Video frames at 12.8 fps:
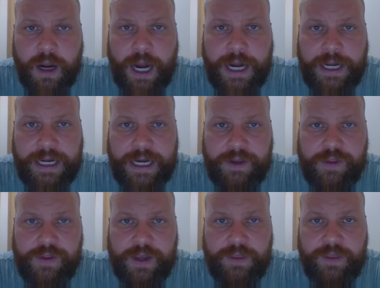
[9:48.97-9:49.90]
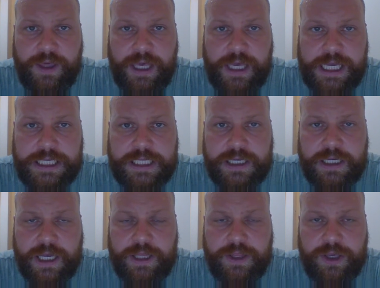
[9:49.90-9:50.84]
I can't stand the heat
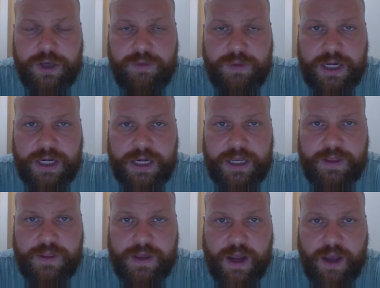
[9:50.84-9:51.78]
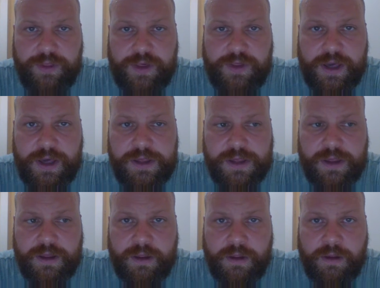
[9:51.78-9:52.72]
and the humidity in Southeast
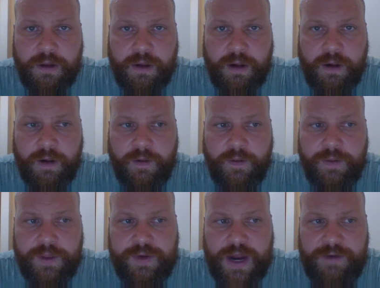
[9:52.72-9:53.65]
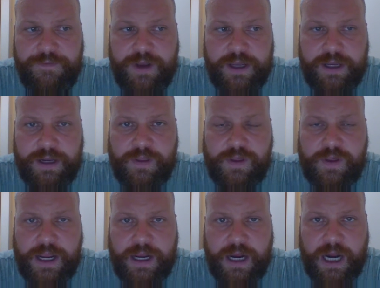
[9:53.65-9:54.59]
Asia. The traffic in
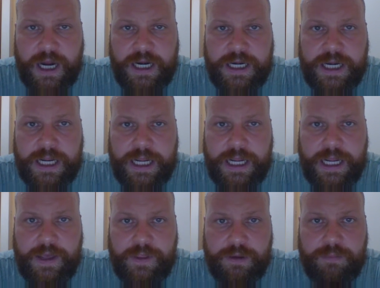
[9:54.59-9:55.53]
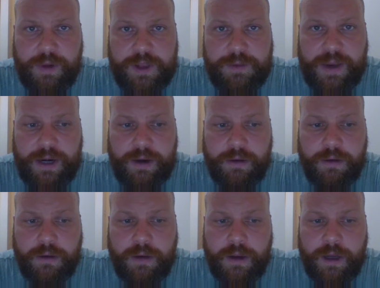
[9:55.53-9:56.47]
Saigon isn't much better,
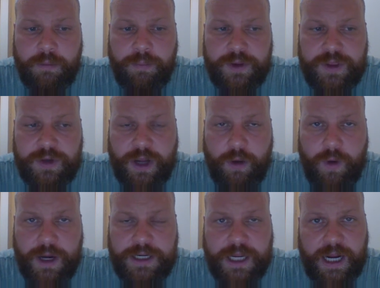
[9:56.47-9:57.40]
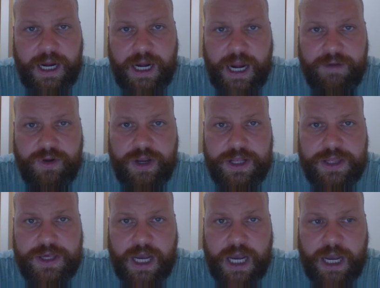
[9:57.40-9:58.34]
but you know what? I have a good
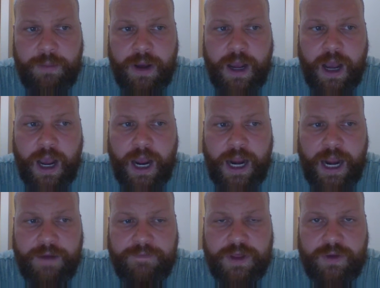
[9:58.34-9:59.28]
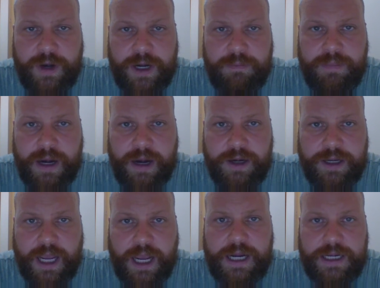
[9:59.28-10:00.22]
job. I have to grin and bear it.
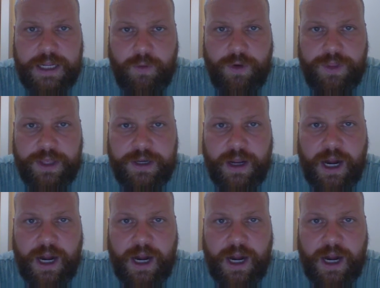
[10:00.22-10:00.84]
I deal with it.